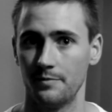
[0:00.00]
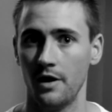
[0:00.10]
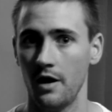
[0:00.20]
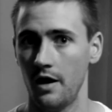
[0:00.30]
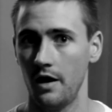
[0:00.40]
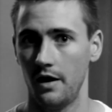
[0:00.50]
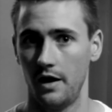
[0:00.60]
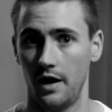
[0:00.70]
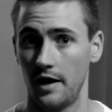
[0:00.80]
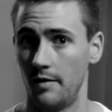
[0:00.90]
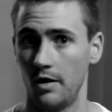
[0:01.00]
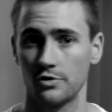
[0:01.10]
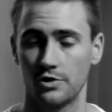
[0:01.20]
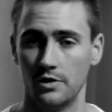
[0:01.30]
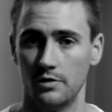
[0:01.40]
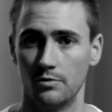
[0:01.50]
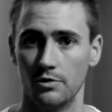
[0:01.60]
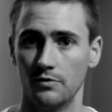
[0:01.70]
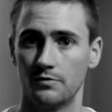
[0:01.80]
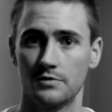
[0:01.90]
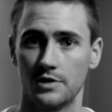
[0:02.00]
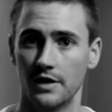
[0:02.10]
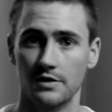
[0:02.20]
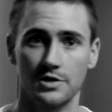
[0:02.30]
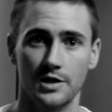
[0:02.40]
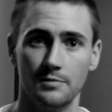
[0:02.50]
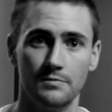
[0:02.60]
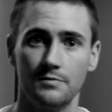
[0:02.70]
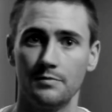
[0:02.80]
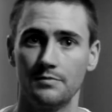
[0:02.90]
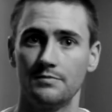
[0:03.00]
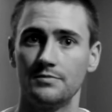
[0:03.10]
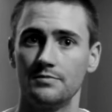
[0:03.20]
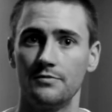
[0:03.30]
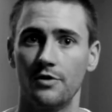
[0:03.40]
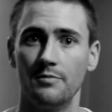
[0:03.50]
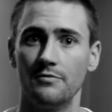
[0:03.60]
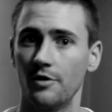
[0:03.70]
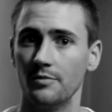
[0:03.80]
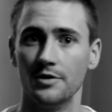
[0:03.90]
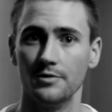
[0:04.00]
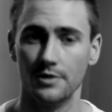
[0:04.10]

them uh, and I also would love to get the same from from you.